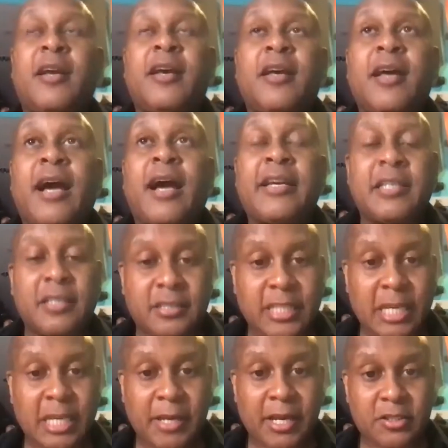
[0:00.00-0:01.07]
I get the
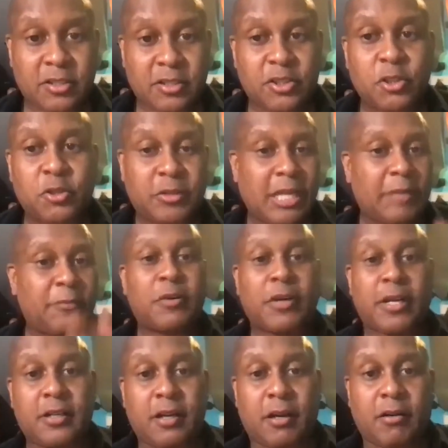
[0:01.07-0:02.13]
same answers usually everywhere I
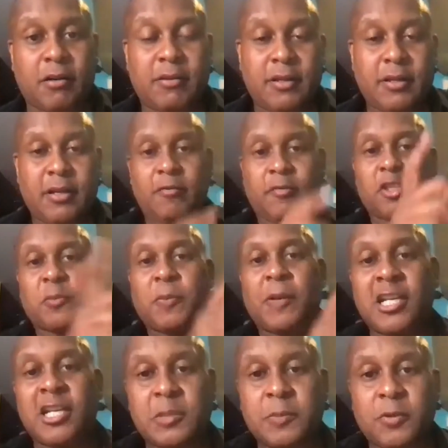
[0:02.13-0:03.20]
go.
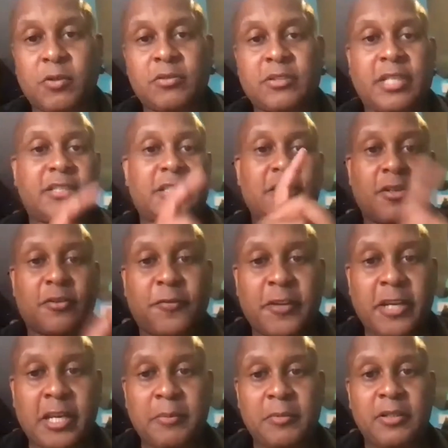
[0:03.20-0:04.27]
Responsible, takes care of the
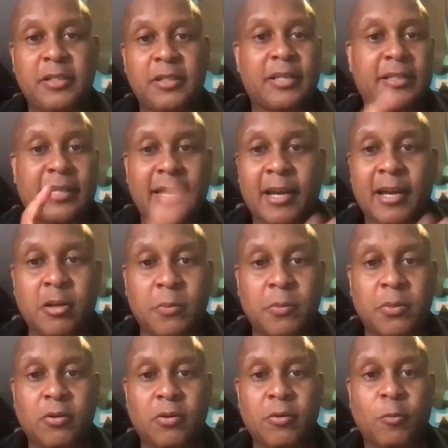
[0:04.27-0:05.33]
family,
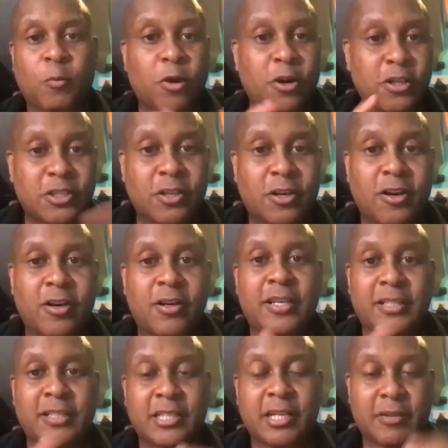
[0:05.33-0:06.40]
accountable, works hard,
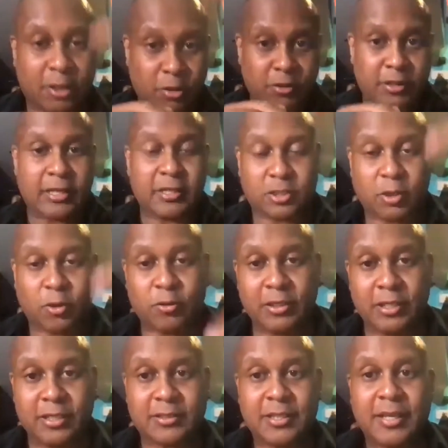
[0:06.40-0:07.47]
etc. They go down this whole
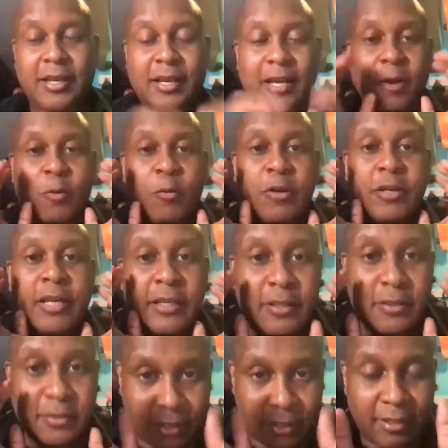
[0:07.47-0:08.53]
list. When they're
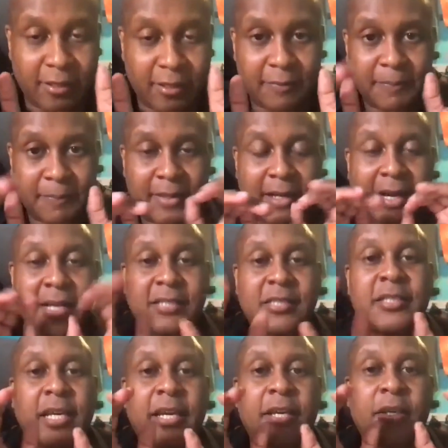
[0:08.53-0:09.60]
done, I
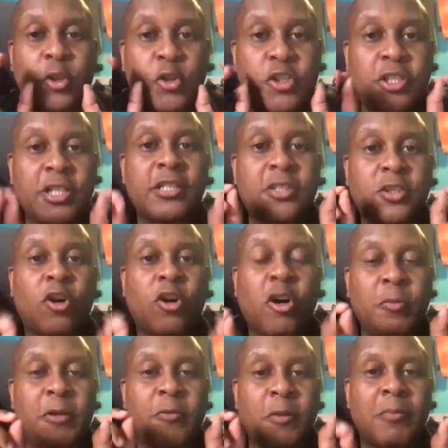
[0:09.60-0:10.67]
say, you just
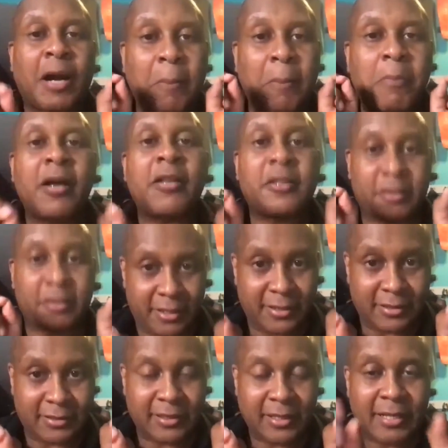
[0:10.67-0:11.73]
told me what my mother
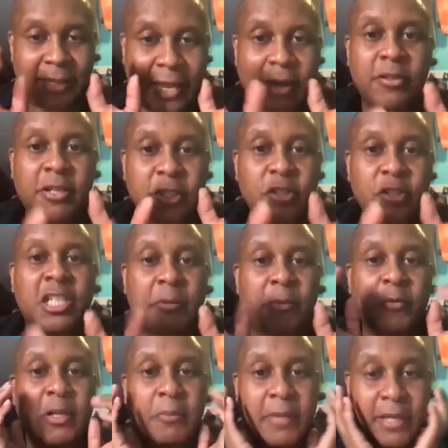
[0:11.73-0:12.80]
is. Now can you tell me
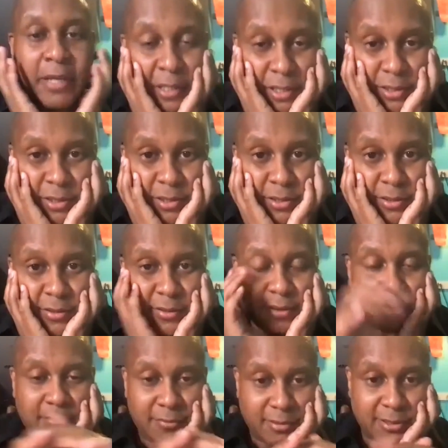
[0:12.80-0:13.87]
what a man is?
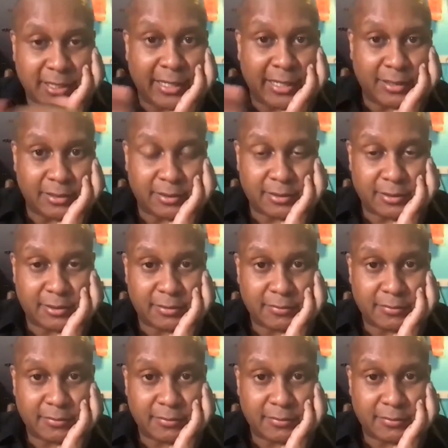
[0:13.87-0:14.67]
Right. Silence.